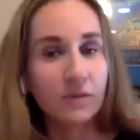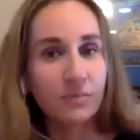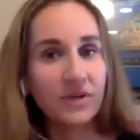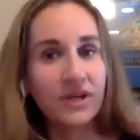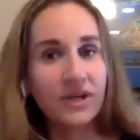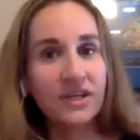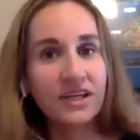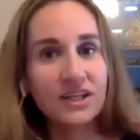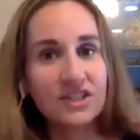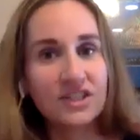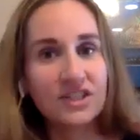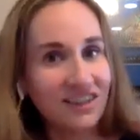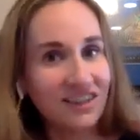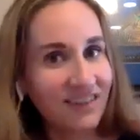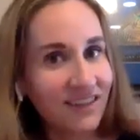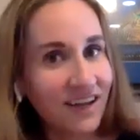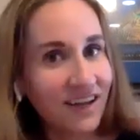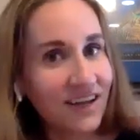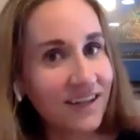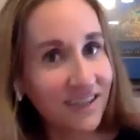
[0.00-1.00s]
But it's a
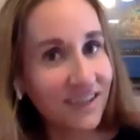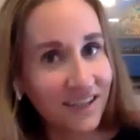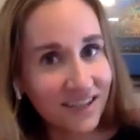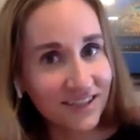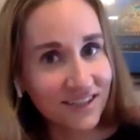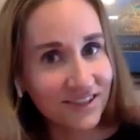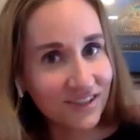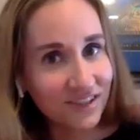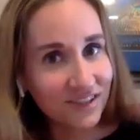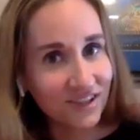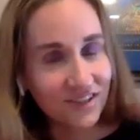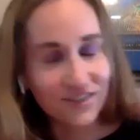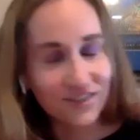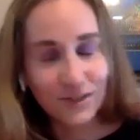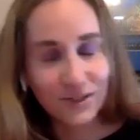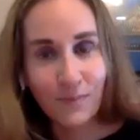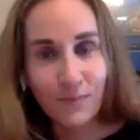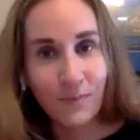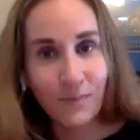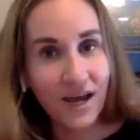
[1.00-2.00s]
lot easier
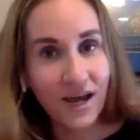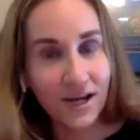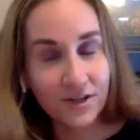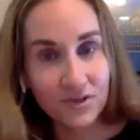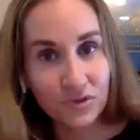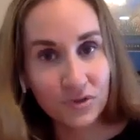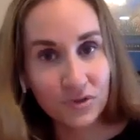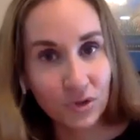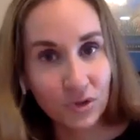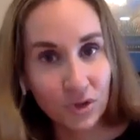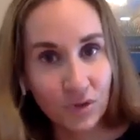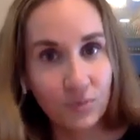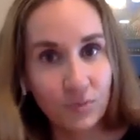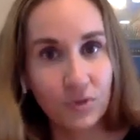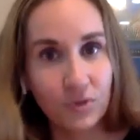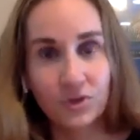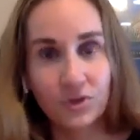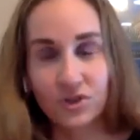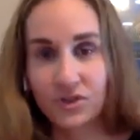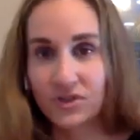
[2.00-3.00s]
to mask your
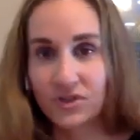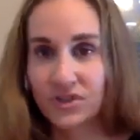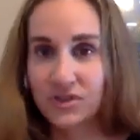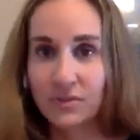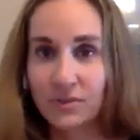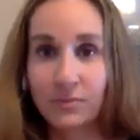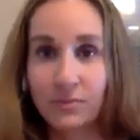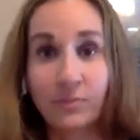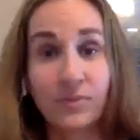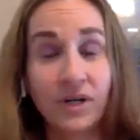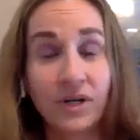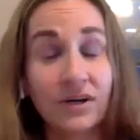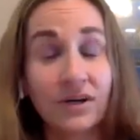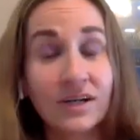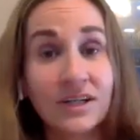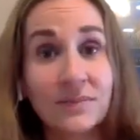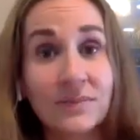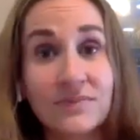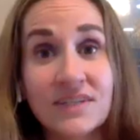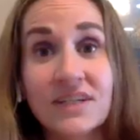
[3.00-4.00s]
emotions, to
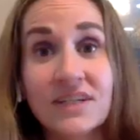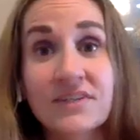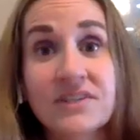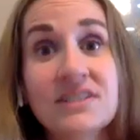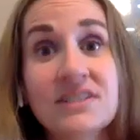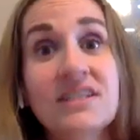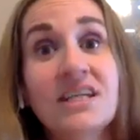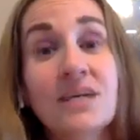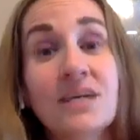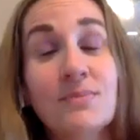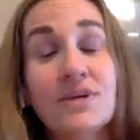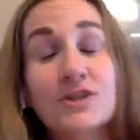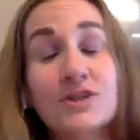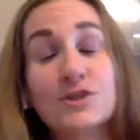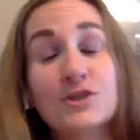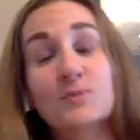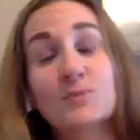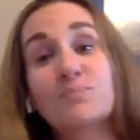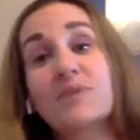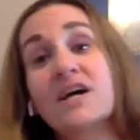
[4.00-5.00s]
bury them down deep,
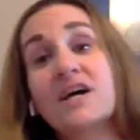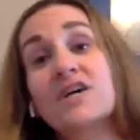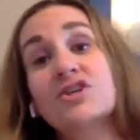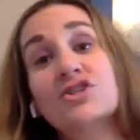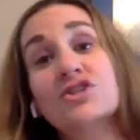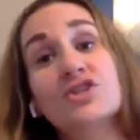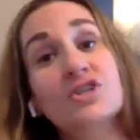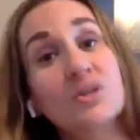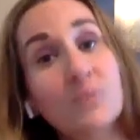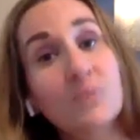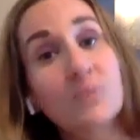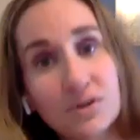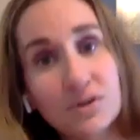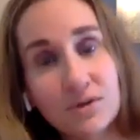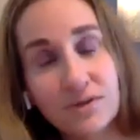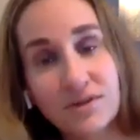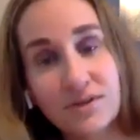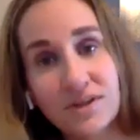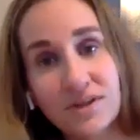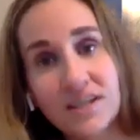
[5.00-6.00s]
especially when
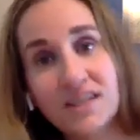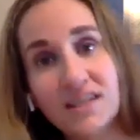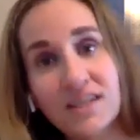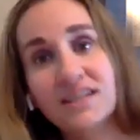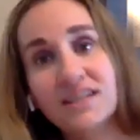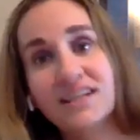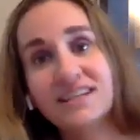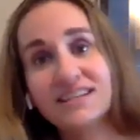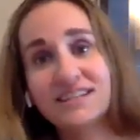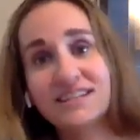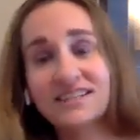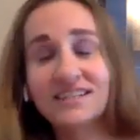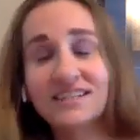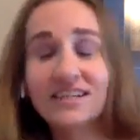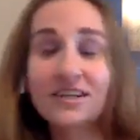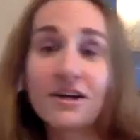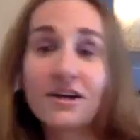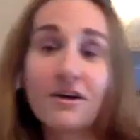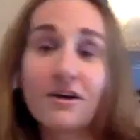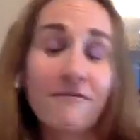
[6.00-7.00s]
you're thinking this is
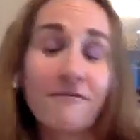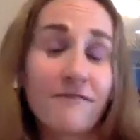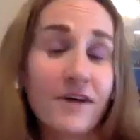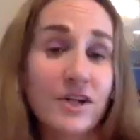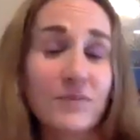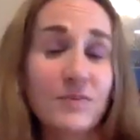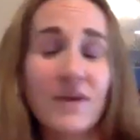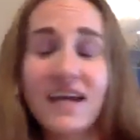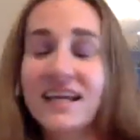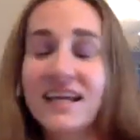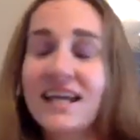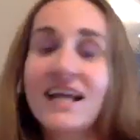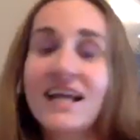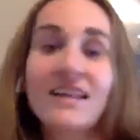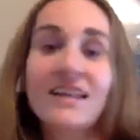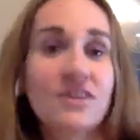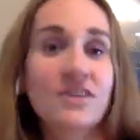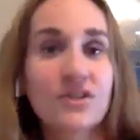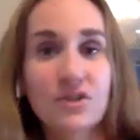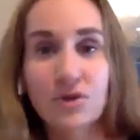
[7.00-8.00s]
going to affect, I
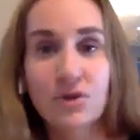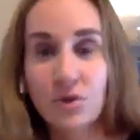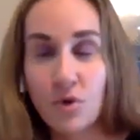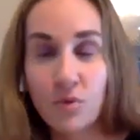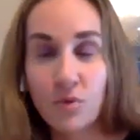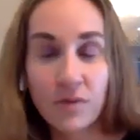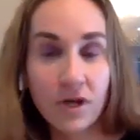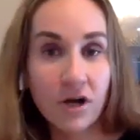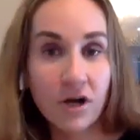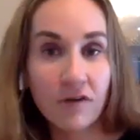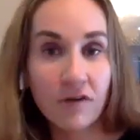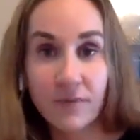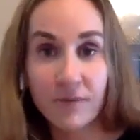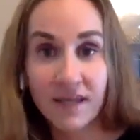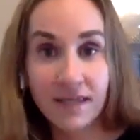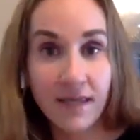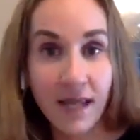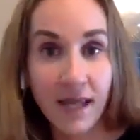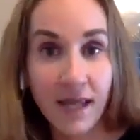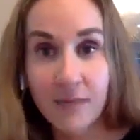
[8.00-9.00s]
can't let this throw me off
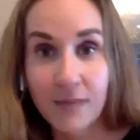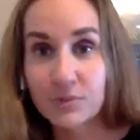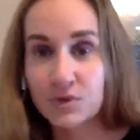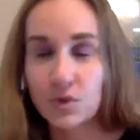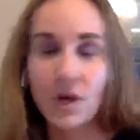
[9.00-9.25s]
my game.